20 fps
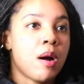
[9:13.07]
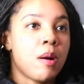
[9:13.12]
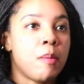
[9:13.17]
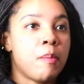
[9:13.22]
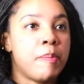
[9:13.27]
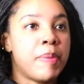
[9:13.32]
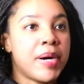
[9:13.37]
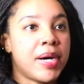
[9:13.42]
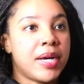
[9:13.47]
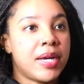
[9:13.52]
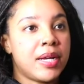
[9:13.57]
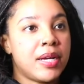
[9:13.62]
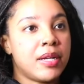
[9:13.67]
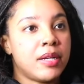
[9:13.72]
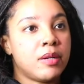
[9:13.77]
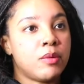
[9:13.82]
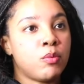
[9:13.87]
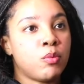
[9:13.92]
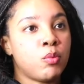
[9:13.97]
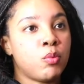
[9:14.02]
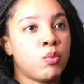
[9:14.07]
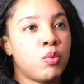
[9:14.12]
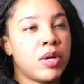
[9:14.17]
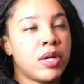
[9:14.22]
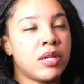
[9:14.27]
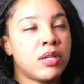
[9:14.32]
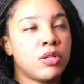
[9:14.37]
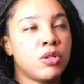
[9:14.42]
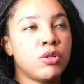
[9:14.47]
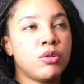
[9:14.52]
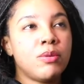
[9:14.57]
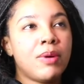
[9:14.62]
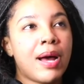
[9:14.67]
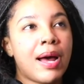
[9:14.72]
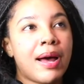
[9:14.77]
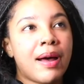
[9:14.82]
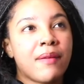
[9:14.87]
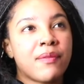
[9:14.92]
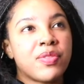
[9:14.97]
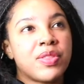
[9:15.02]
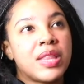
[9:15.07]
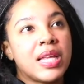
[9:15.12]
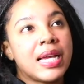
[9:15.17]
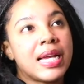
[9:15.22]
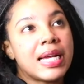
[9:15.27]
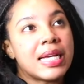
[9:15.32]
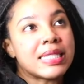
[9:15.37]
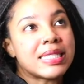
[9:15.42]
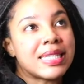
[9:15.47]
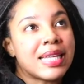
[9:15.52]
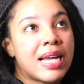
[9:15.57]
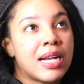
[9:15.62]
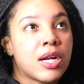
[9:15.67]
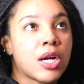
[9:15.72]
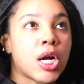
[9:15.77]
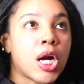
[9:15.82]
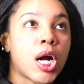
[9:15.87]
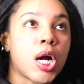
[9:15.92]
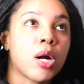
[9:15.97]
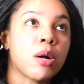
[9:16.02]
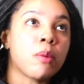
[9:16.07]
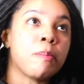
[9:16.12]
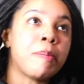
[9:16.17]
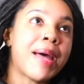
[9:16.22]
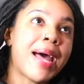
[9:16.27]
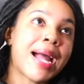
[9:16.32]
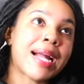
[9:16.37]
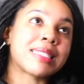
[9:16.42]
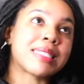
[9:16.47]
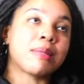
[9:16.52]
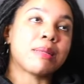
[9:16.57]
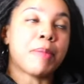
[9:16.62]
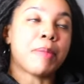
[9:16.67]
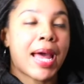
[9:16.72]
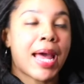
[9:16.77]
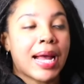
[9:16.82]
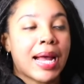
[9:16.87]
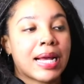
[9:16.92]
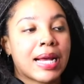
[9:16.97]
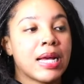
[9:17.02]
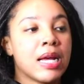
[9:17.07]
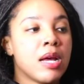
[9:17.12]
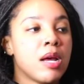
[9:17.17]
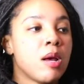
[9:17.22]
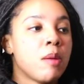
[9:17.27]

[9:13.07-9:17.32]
but when you have things that occur back to back,